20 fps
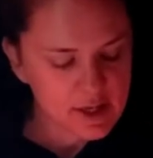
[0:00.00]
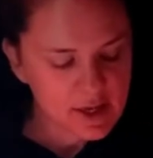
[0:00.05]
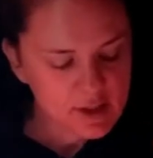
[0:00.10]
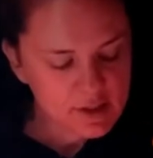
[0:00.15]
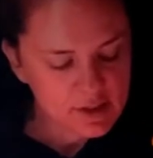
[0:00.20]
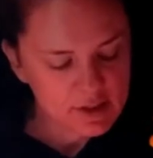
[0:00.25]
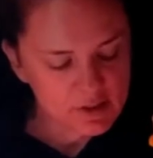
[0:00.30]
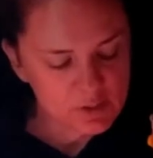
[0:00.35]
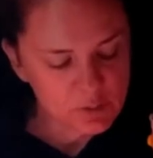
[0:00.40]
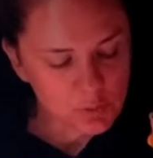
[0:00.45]

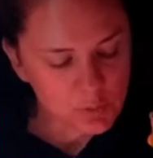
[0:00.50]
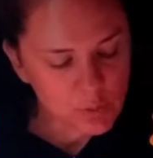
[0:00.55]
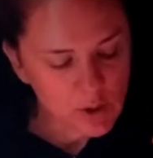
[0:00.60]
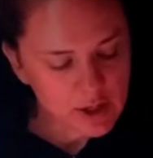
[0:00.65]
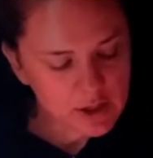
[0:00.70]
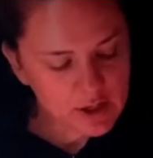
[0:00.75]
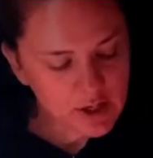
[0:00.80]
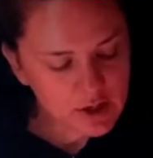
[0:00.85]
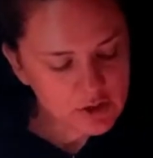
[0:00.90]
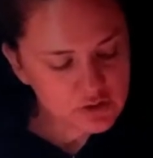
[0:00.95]
This
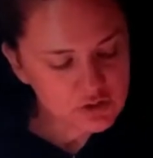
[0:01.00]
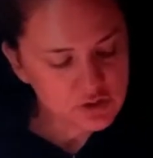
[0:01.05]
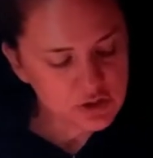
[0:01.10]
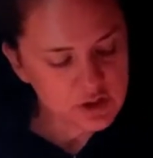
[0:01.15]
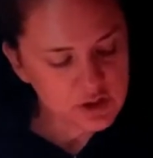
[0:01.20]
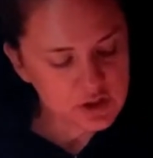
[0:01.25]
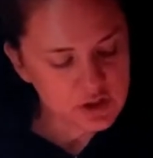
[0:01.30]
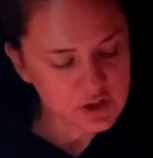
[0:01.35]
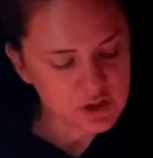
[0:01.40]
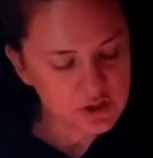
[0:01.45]

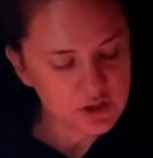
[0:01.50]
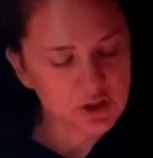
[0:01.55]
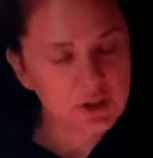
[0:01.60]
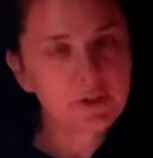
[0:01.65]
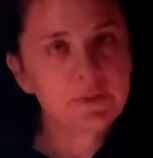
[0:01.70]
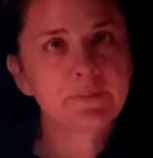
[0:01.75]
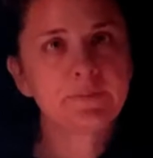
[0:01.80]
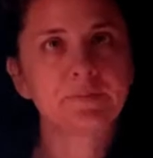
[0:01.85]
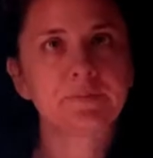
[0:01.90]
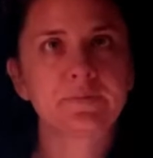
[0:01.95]
100
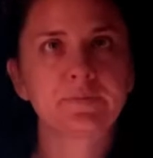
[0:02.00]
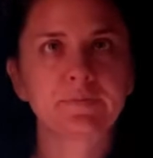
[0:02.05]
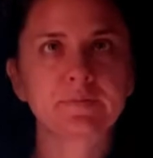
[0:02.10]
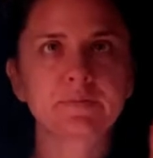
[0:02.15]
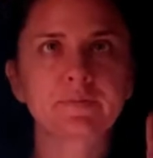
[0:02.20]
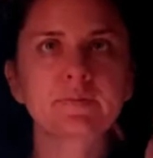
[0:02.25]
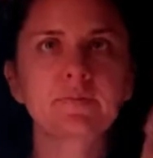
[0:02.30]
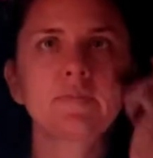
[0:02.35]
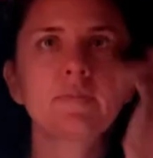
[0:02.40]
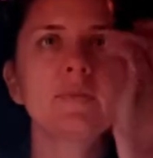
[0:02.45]
year,
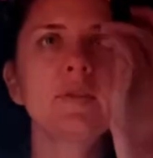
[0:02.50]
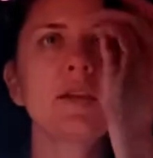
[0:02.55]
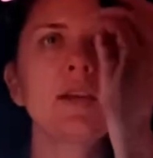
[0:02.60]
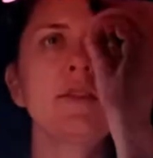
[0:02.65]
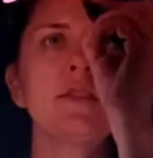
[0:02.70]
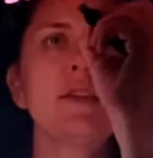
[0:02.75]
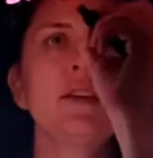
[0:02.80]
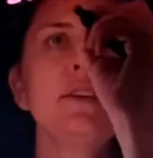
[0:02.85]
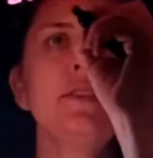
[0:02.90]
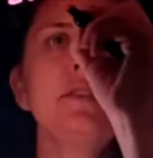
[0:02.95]

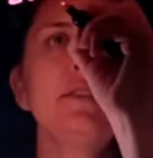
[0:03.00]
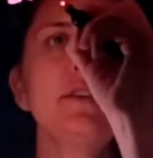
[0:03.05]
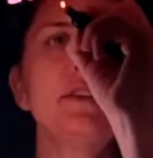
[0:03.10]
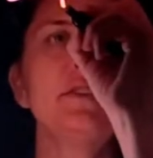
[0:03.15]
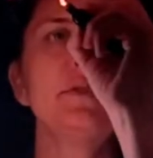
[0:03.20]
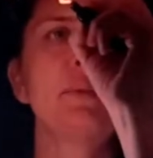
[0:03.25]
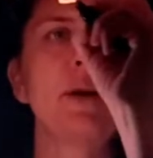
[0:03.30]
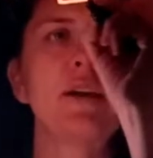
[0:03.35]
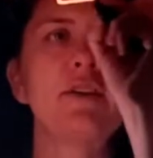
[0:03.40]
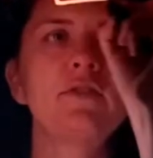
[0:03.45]
this is
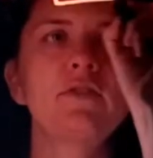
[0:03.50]
my